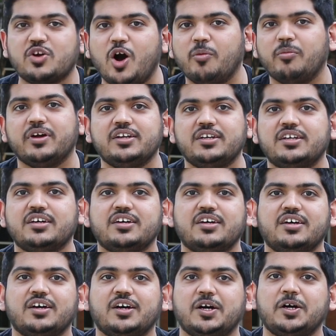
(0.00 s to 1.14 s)
comment.
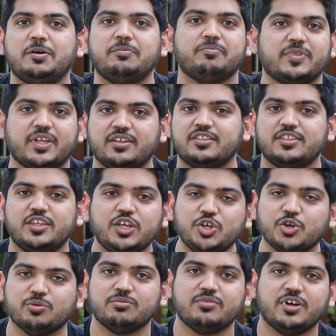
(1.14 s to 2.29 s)
Thank
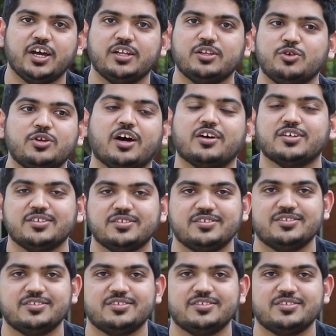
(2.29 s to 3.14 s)
you and good luck.